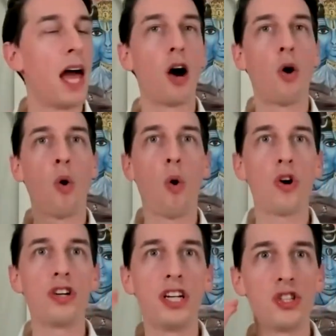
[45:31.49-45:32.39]

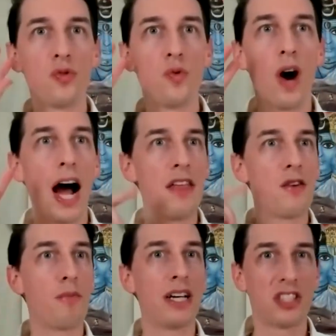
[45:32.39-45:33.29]
According to
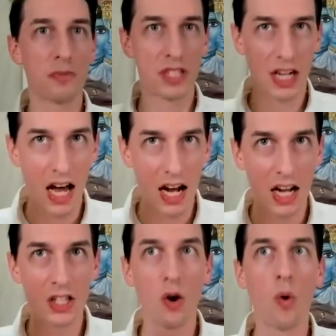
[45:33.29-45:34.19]
either my
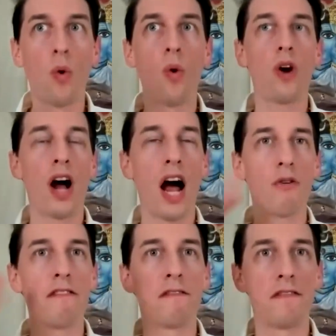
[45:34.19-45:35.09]
samskaras or
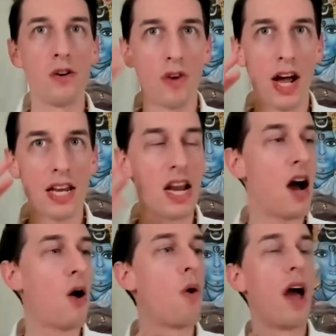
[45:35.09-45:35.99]
how I feel right
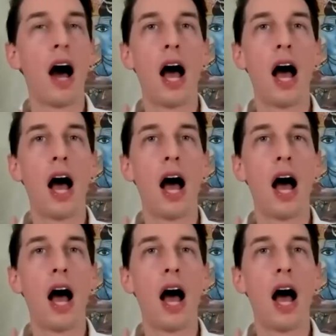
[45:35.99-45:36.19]
now,